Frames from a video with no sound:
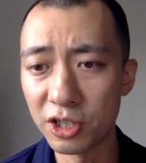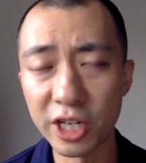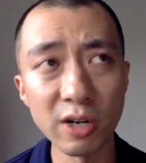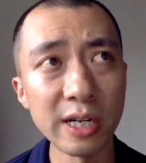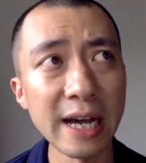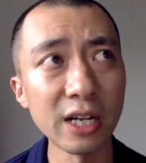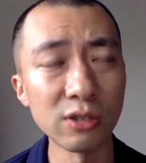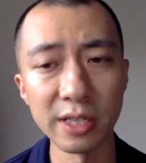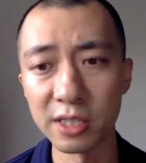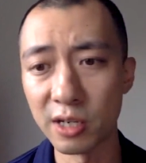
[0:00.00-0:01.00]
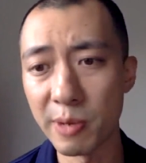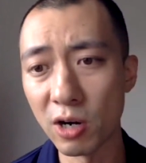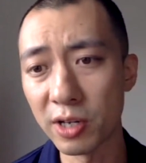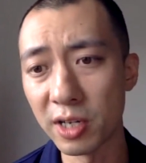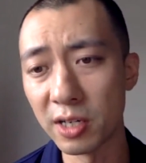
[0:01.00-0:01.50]
Jared actually is an
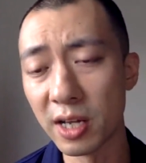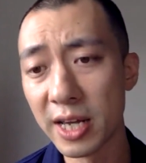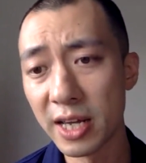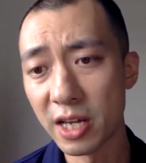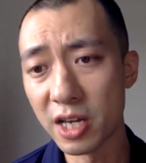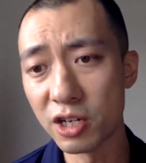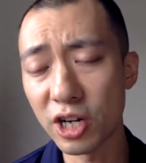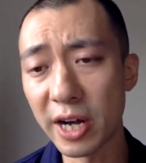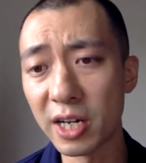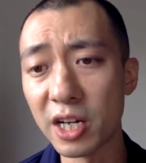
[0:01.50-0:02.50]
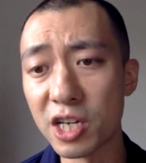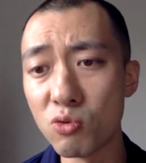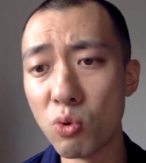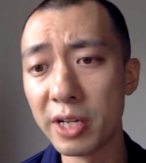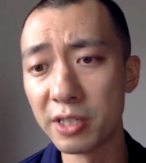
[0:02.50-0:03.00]
American in China. He
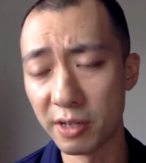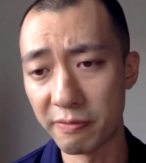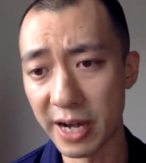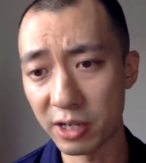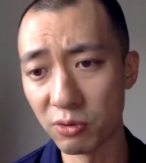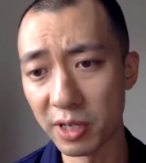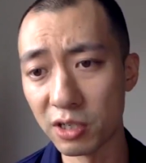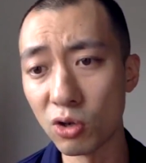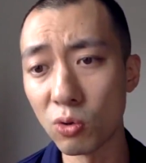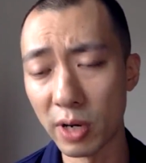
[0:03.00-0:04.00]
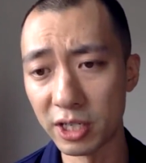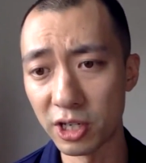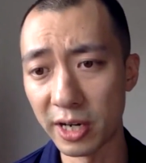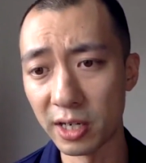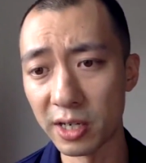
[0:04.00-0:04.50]
runs a factory in Dongguan, China.